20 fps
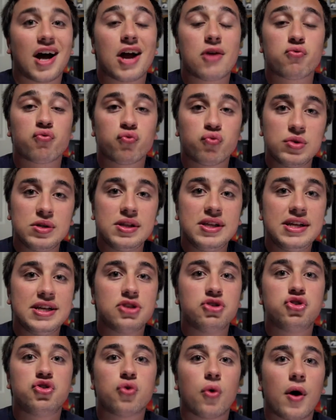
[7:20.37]
I really
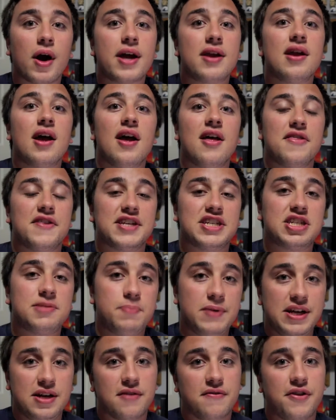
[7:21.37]
enjoyed the
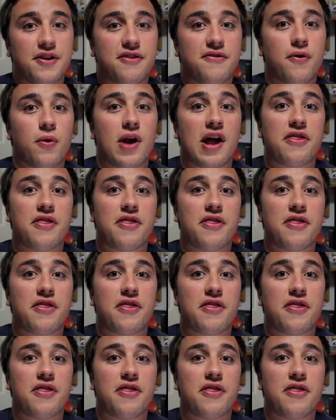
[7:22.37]
speed of this phone.